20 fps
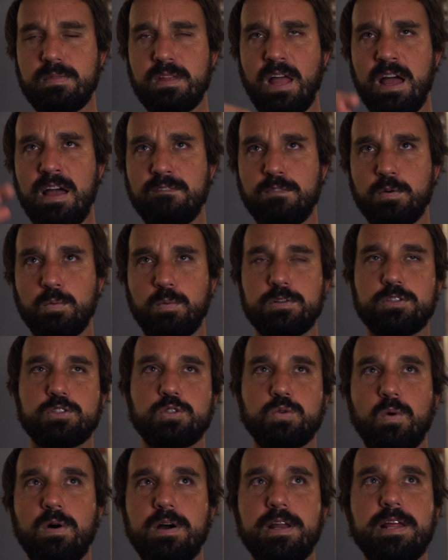And for
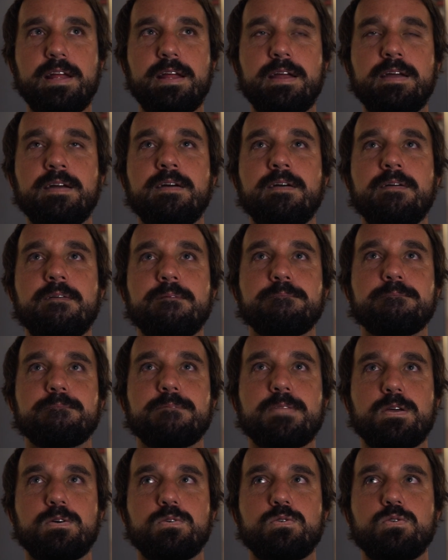120,
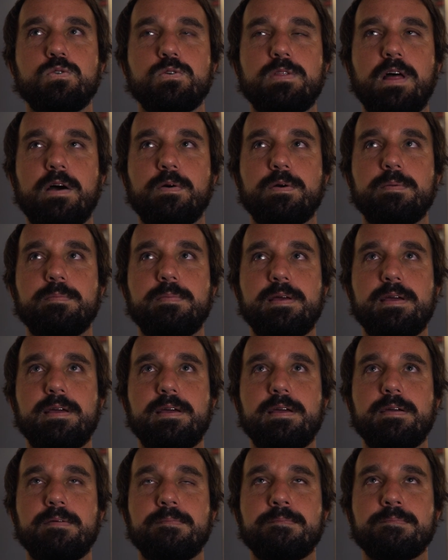that would
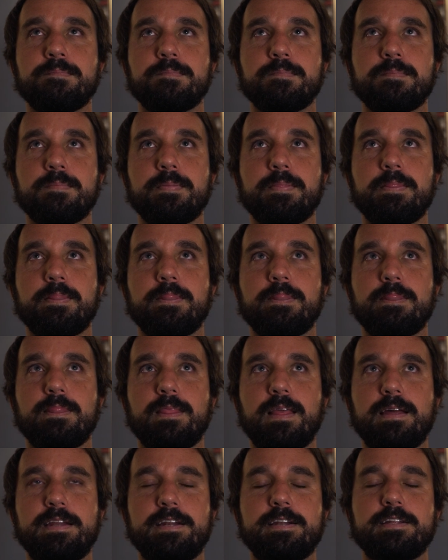be,
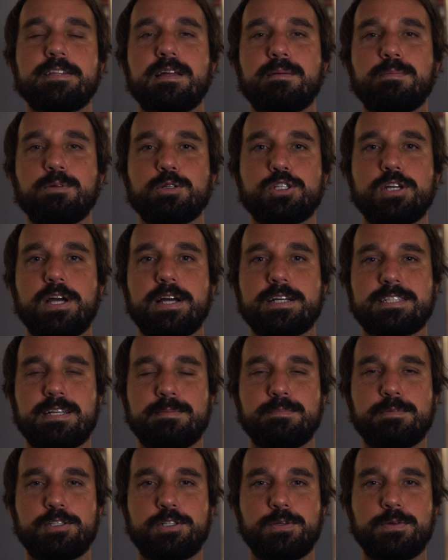I need to double check because I'm
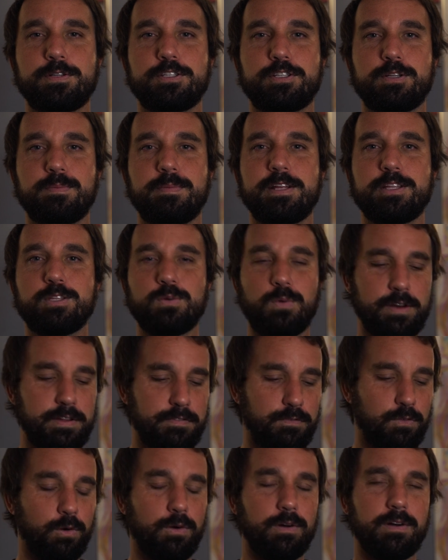just doing so many
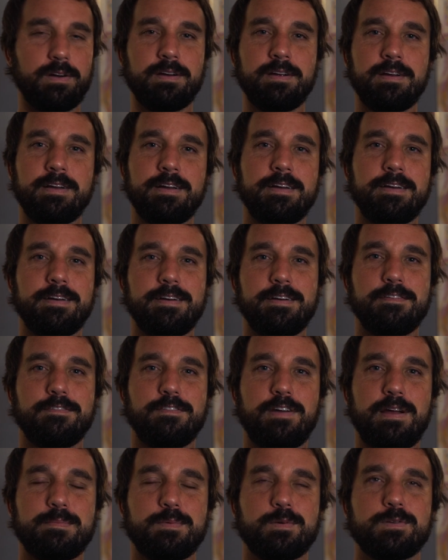24
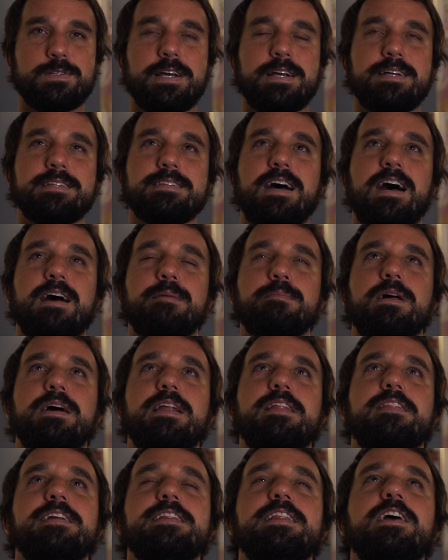frame per second timeline. I
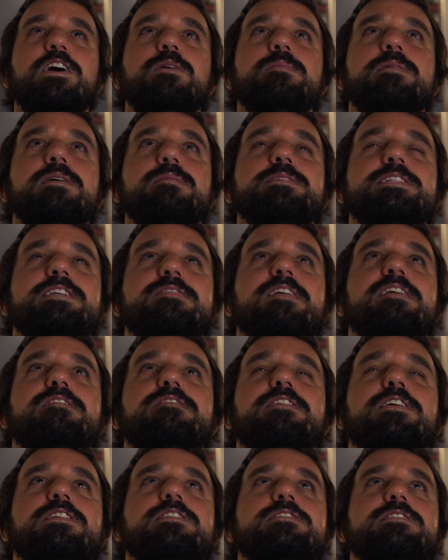think that would be, let me see if I can
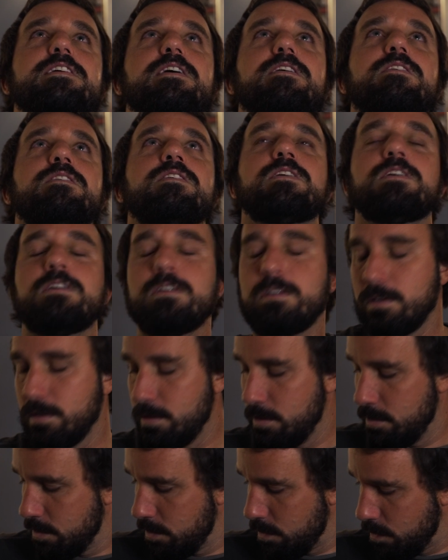figure this out.
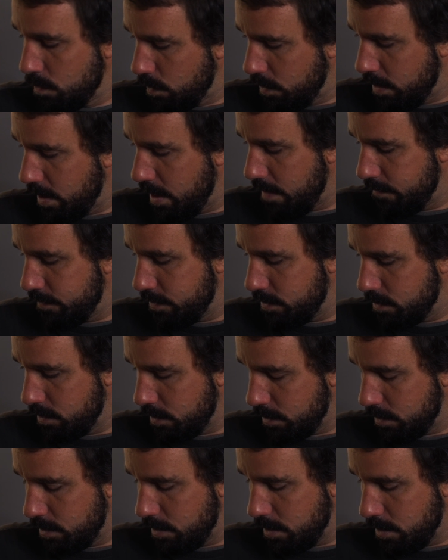1/2 of
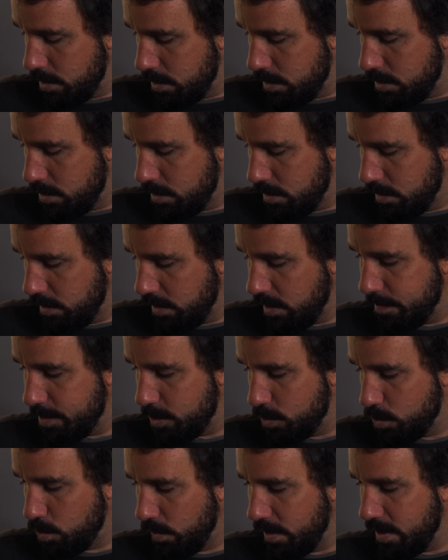60, I think it'd be
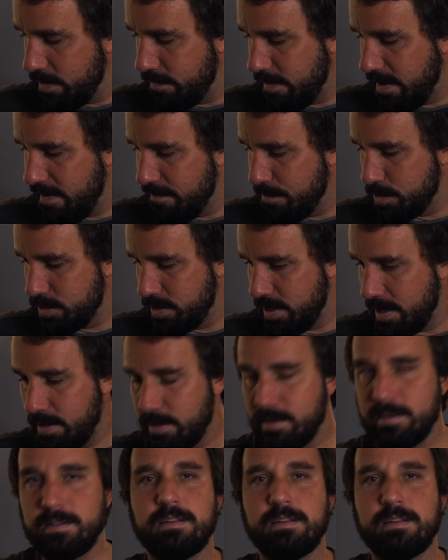25%.